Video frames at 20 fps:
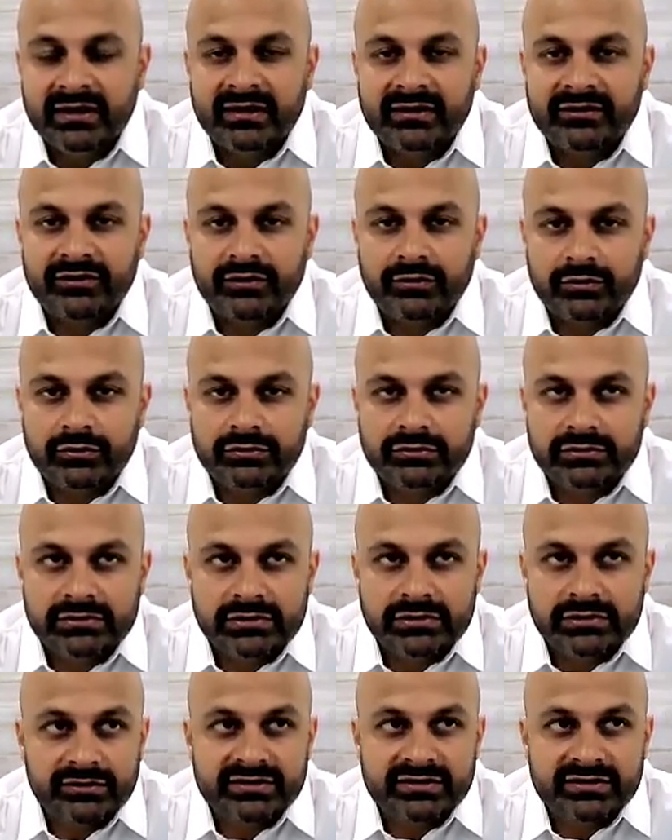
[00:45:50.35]
So,
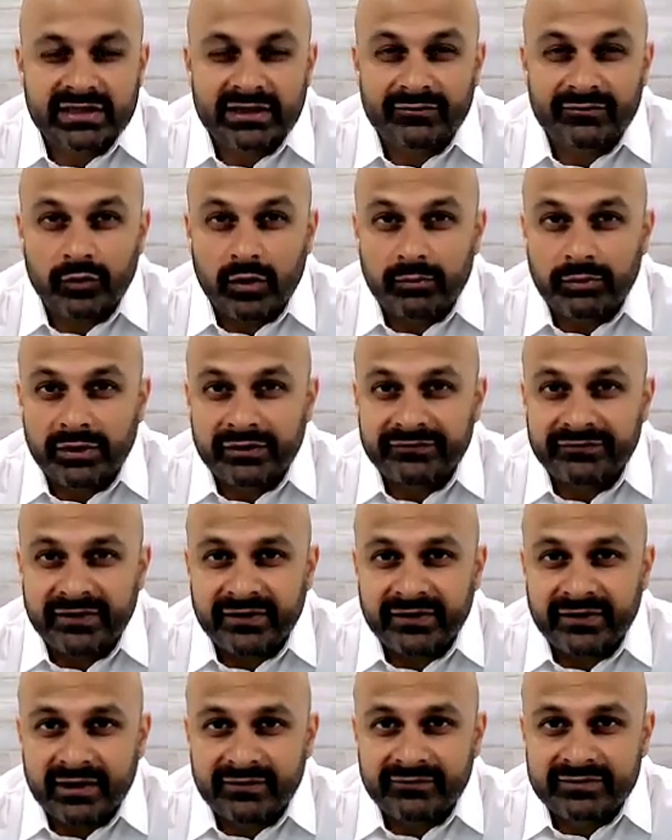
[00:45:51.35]
dosing of
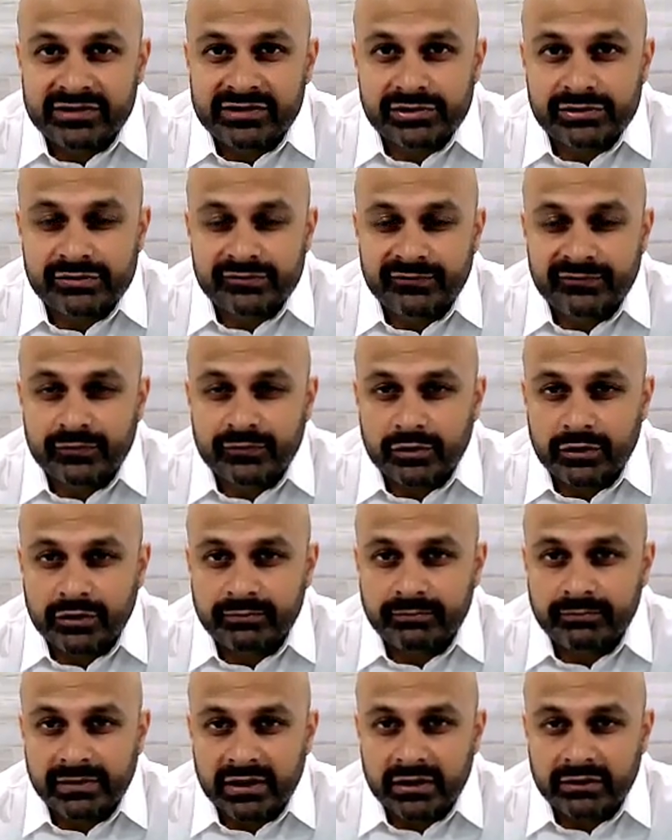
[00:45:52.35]
1.5 to
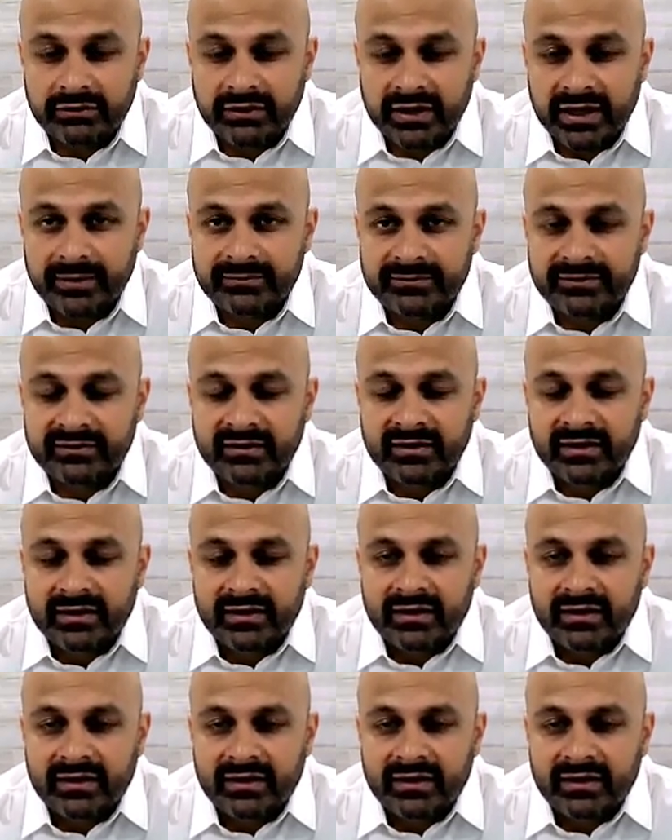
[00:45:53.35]
4 milligrams